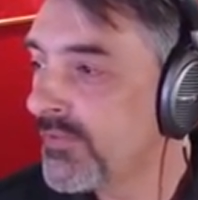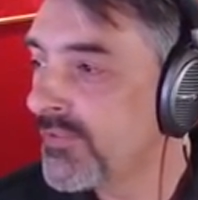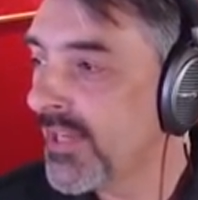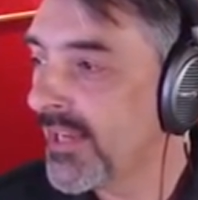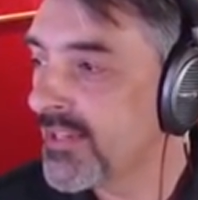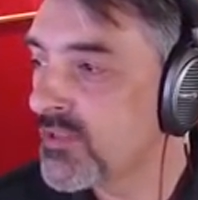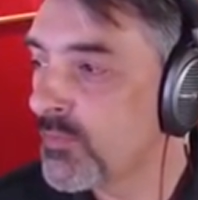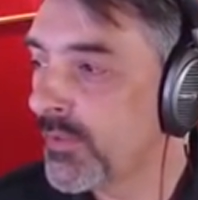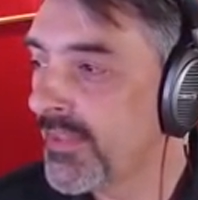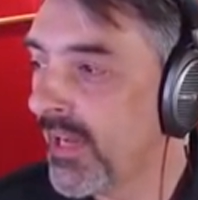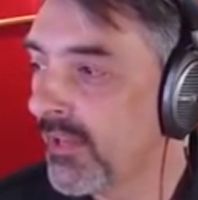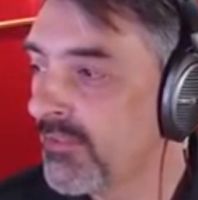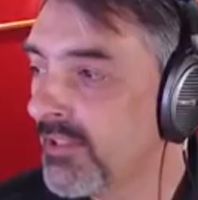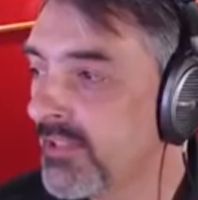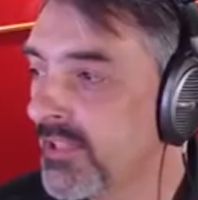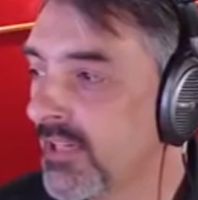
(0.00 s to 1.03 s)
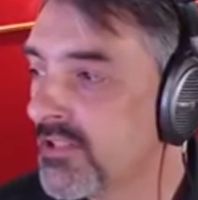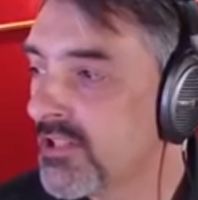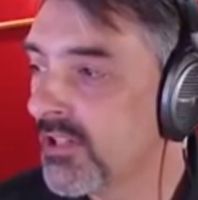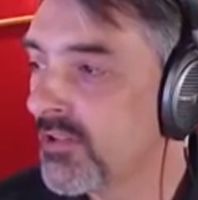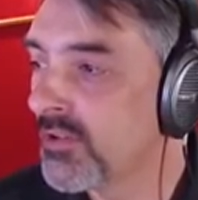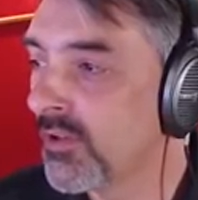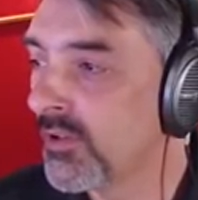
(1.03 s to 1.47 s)
S without the touch
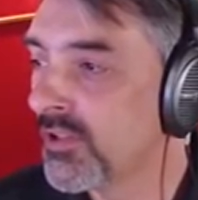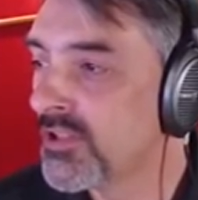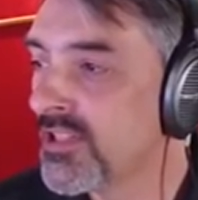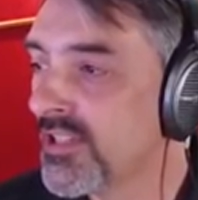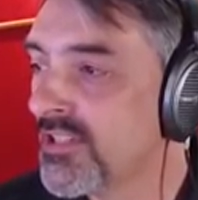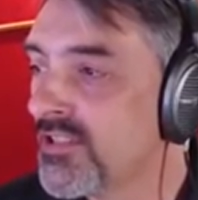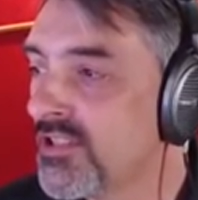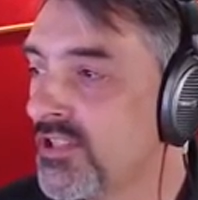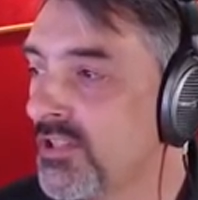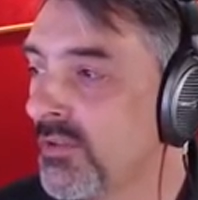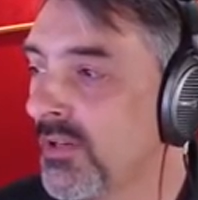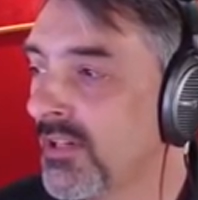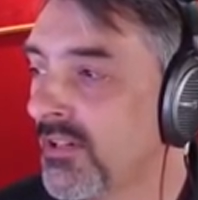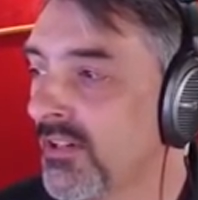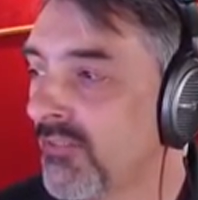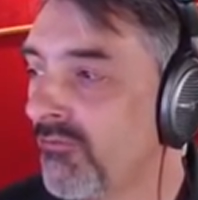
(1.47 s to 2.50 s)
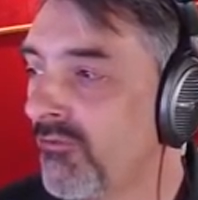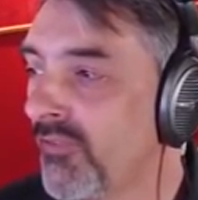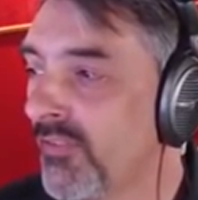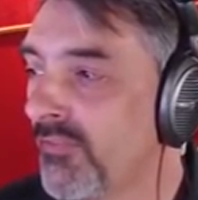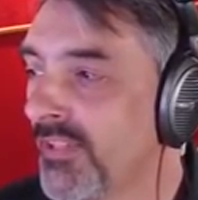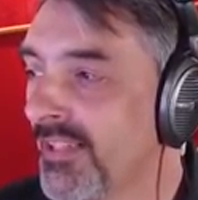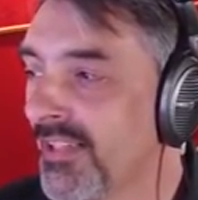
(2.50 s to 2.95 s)
controllers is two hundred
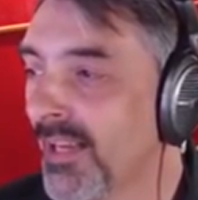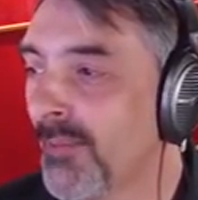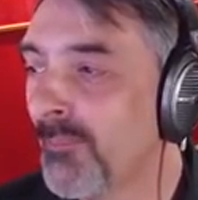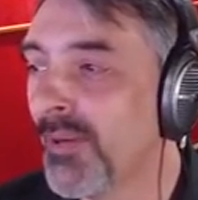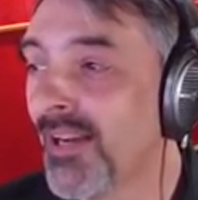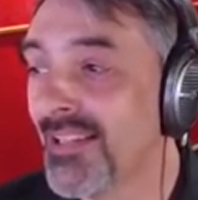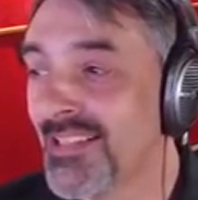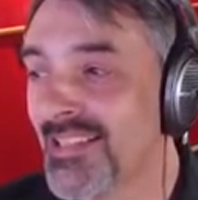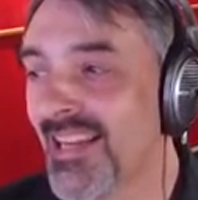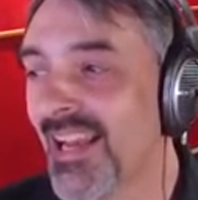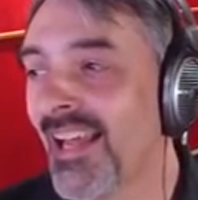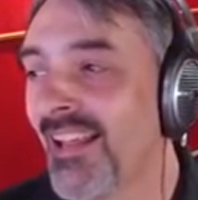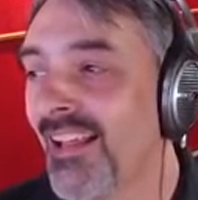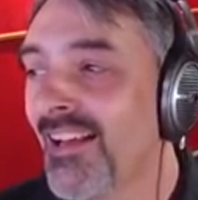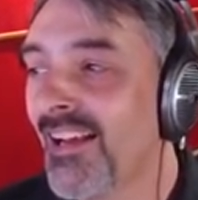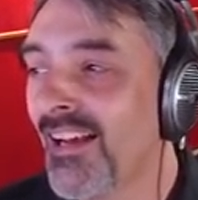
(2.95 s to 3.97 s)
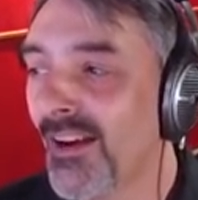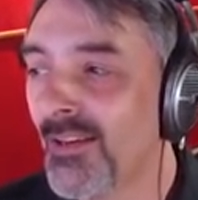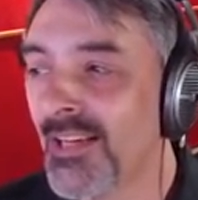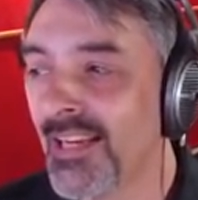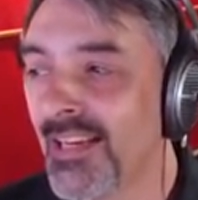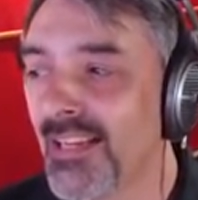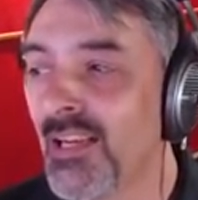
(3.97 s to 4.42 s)
fifty-nine bucks. Yeah,
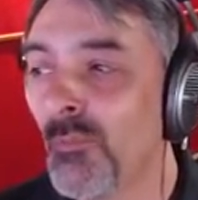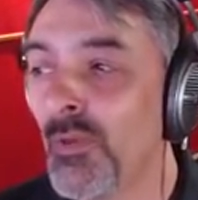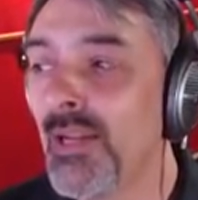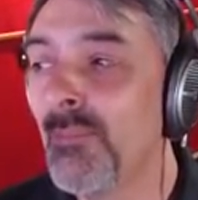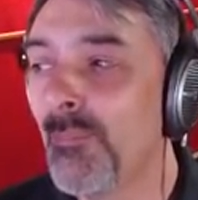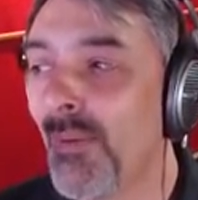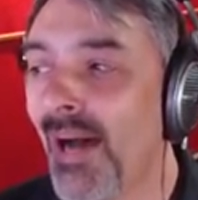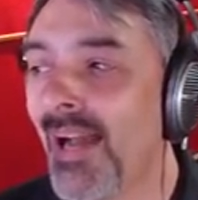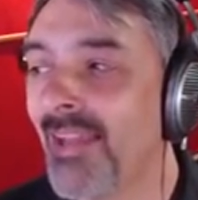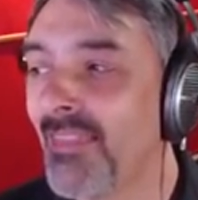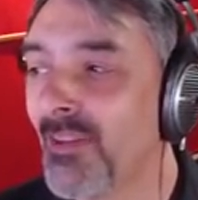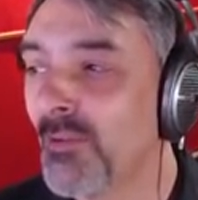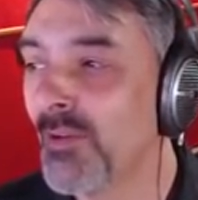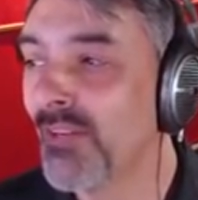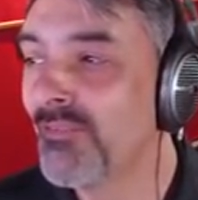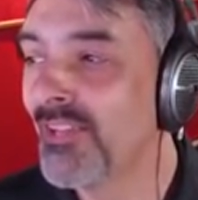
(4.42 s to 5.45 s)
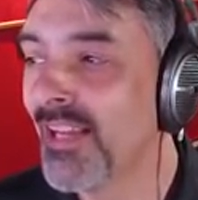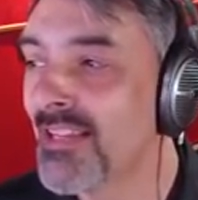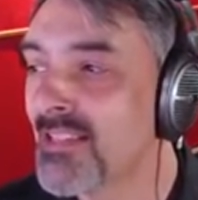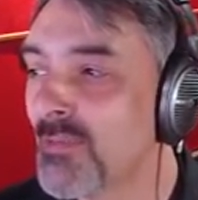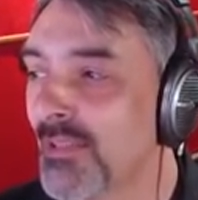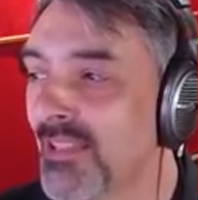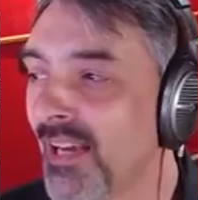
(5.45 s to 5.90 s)
okay, can we buy the Rift
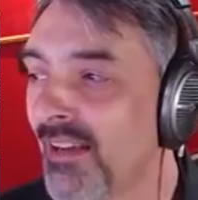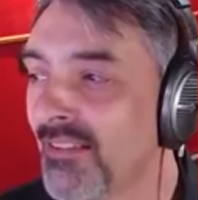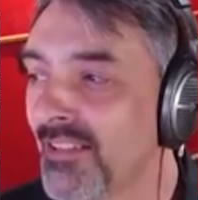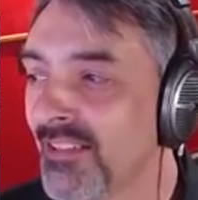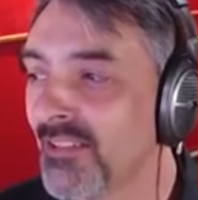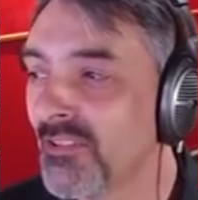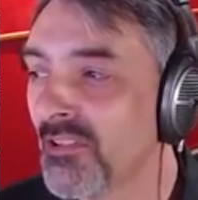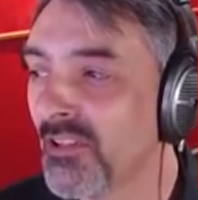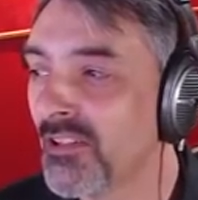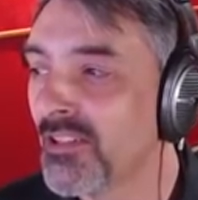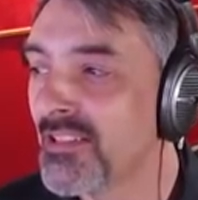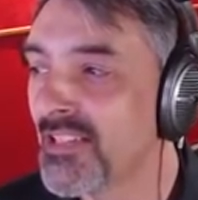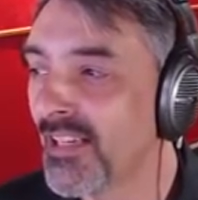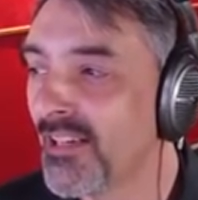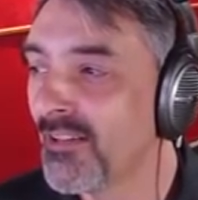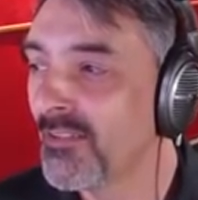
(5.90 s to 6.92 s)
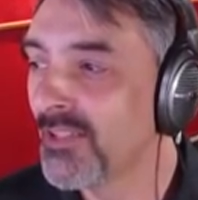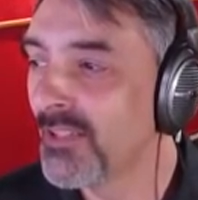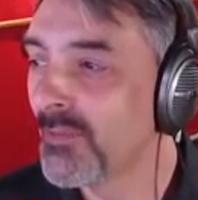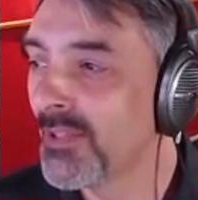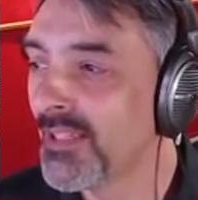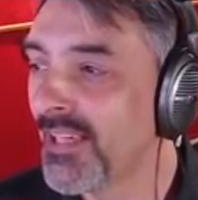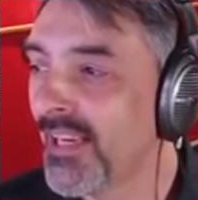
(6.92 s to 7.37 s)
S without the controllers? I don't think
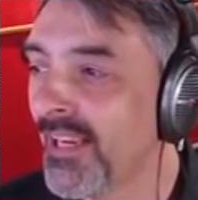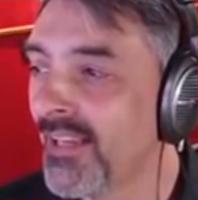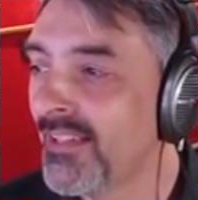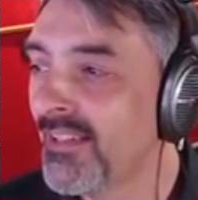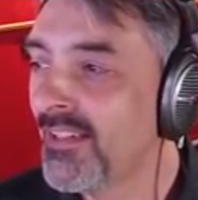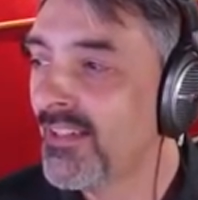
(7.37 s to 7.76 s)
we can.